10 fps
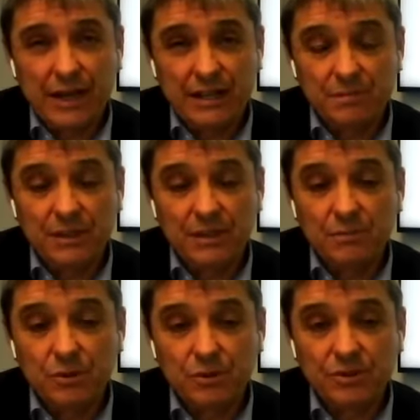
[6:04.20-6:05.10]
has been
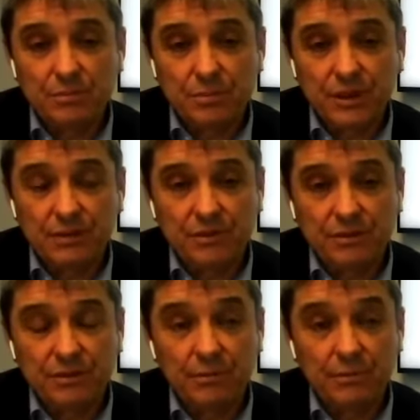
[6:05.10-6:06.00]
the most competitive
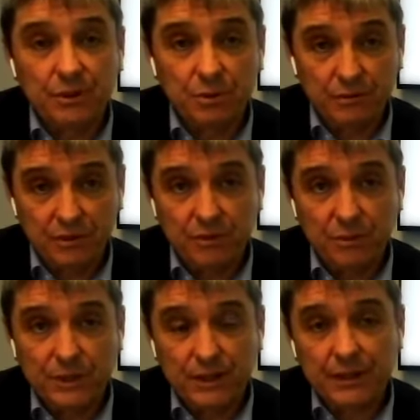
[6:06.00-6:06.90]
environment we've
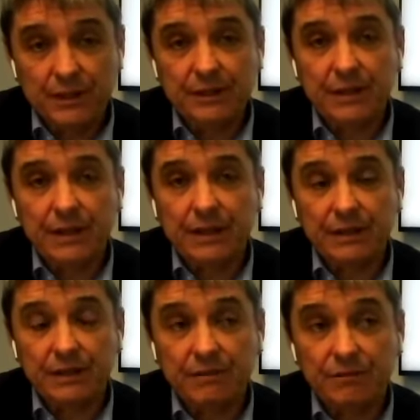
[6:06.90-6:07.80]
ever been in.
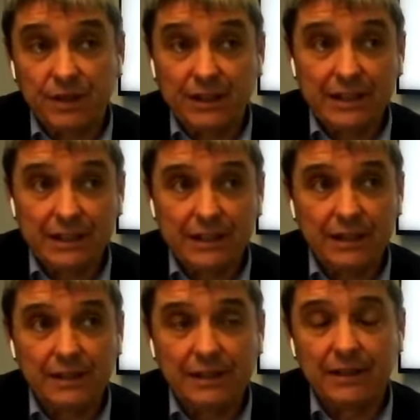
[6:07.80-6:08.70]
And frankly,
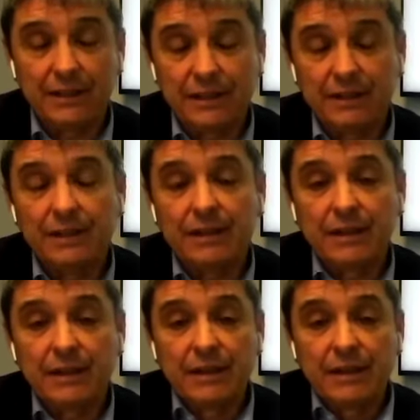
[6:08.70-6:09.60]
I think
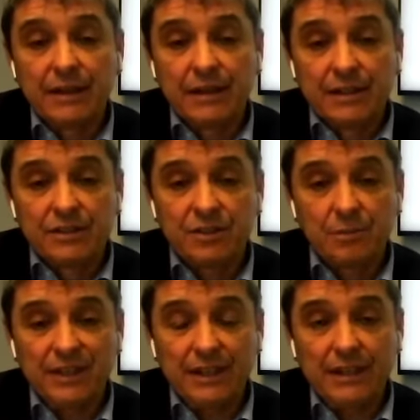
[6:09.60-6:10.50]

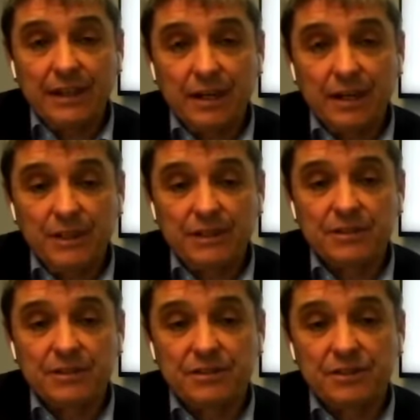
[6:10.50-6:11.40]
some of the economics,
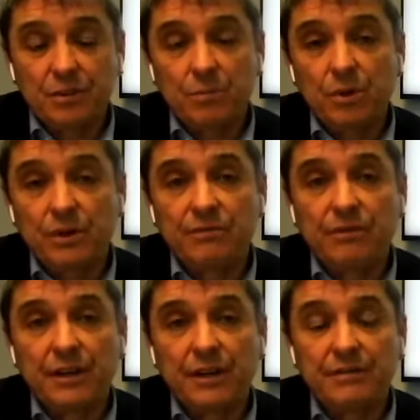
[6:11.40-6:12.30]
the sub
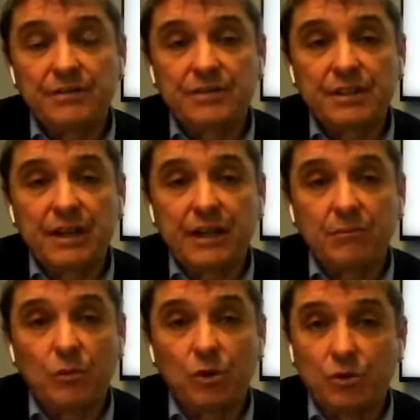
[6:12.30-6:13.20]
0.5s,
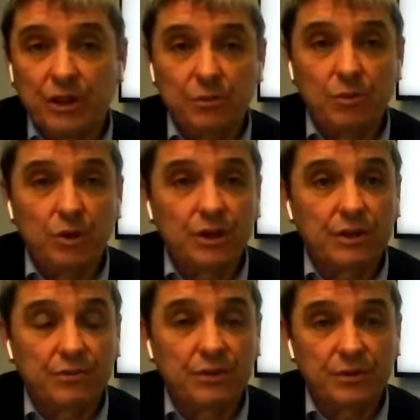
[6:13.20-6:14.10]
only
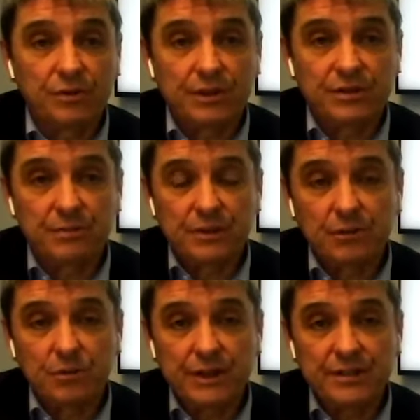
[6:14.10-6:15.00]
work if you're doing
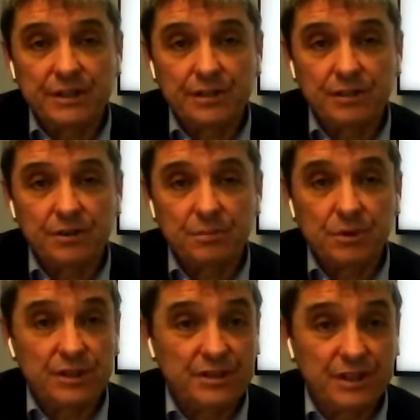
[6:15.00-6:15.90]
something racy on your
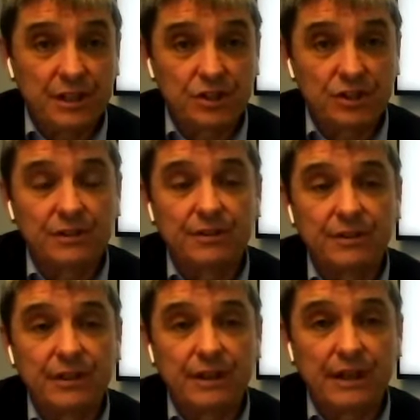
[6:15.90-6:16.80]
depreciation,
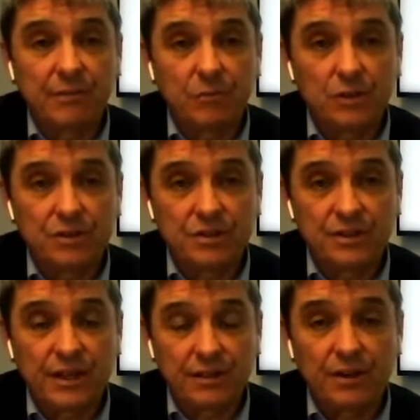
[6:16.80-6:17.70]
which is
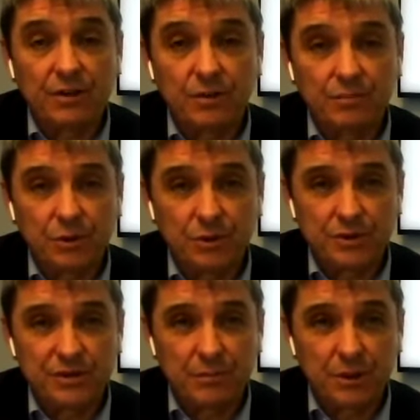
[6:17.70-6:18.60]
not our
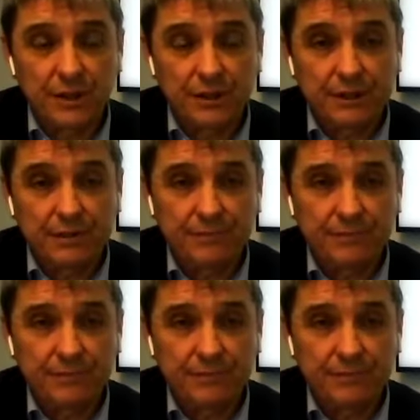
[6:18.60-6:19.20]
modus operandi.